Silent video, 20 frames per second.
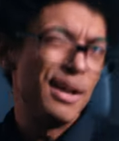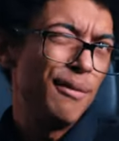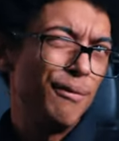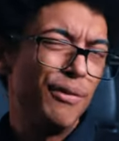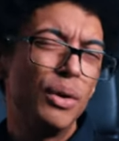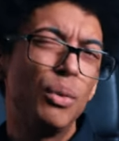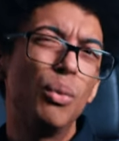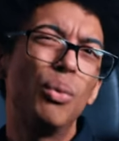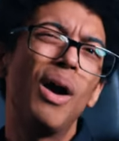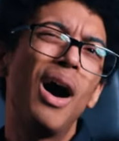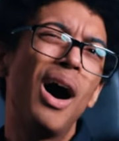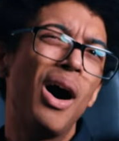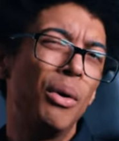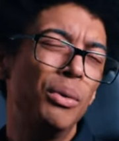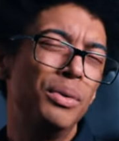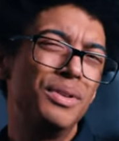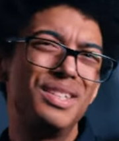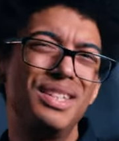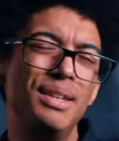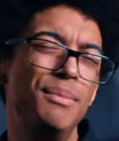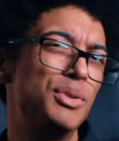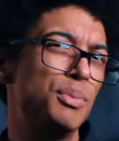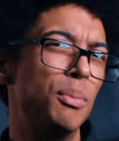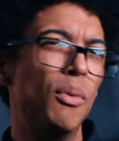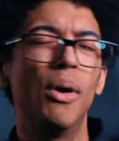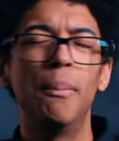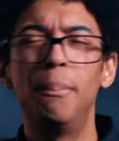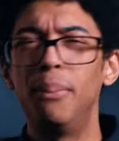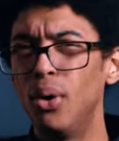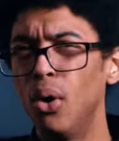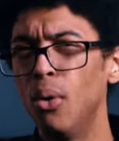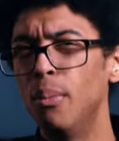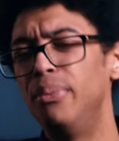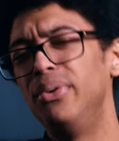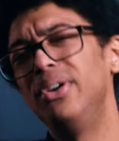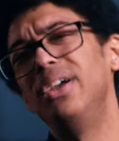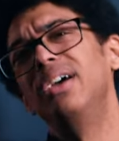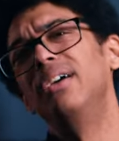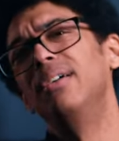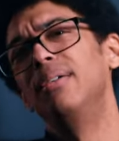Something round seems more
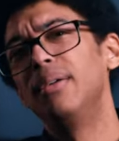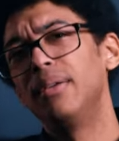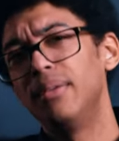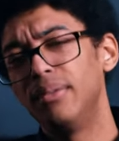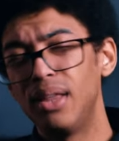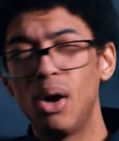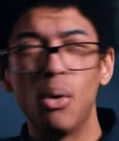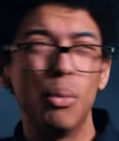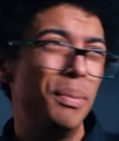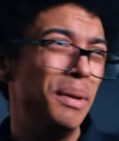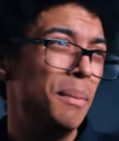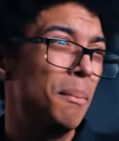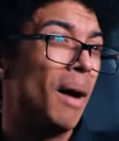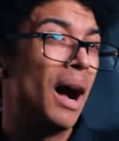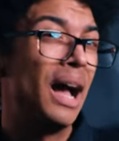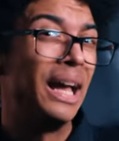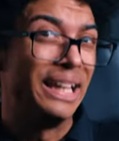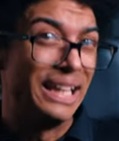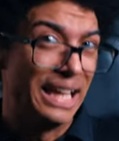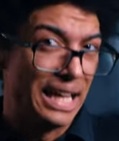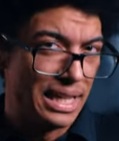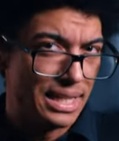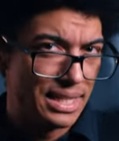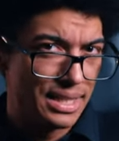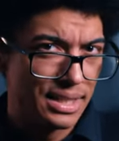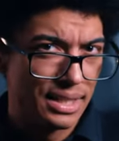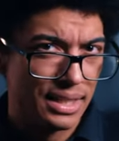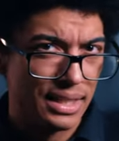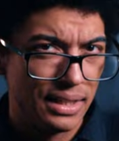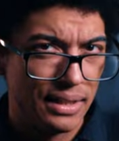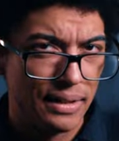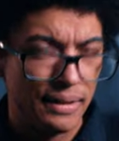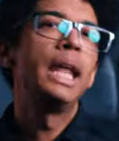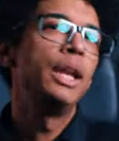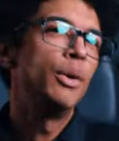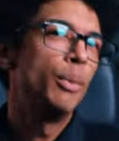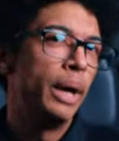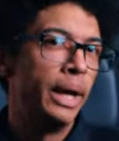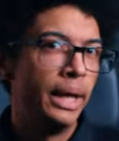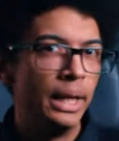appropriate. That would be my guess.
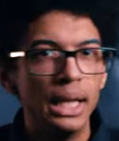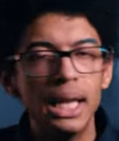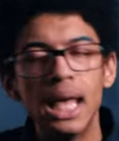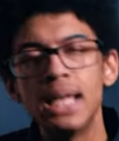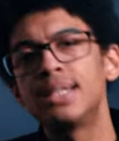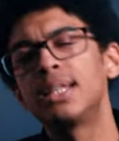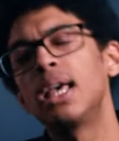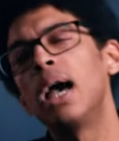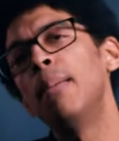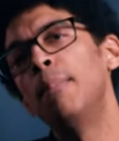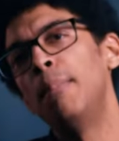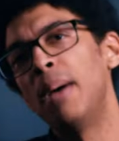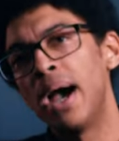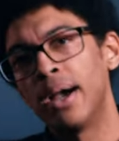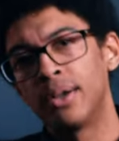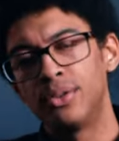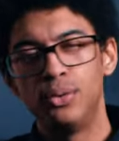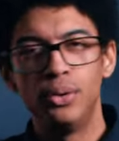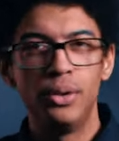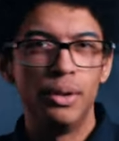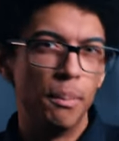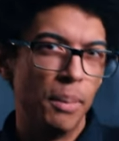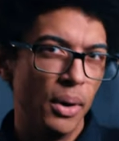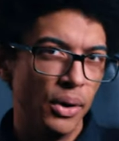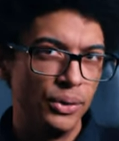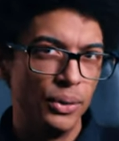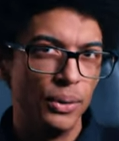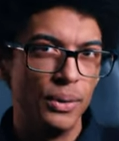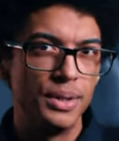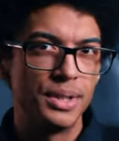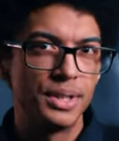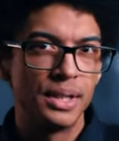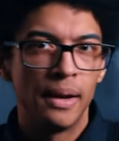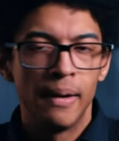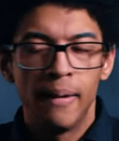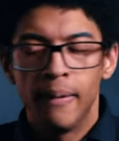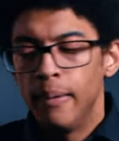Anyway, let's get back to the bottles.